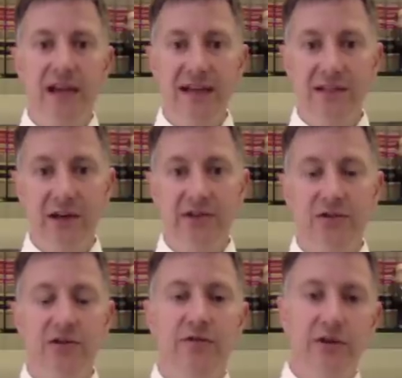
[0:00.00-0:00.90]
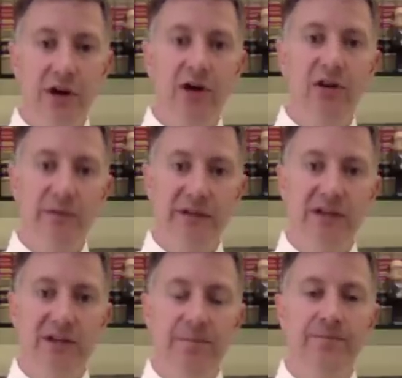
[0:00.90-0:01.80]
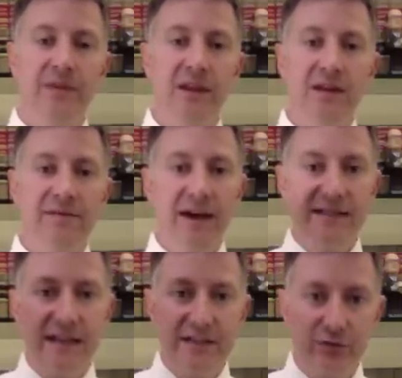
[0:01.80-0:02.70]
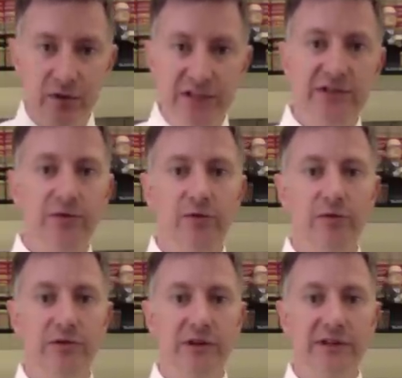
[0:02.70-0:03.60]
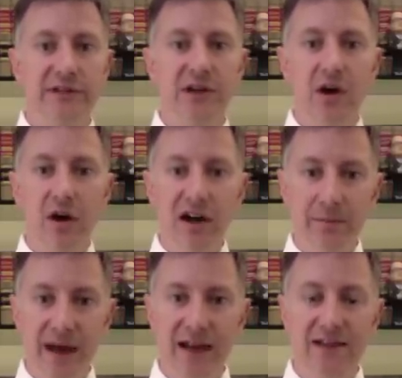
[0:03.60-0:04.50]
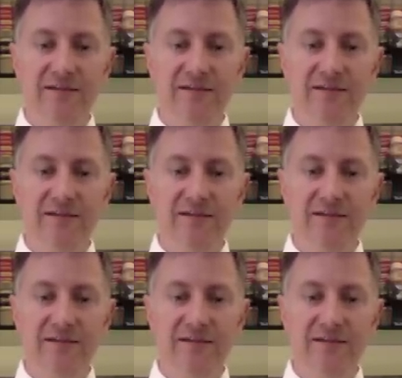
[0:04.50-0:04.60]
law search for Younger abstention, Fastcase reads through the results, automatically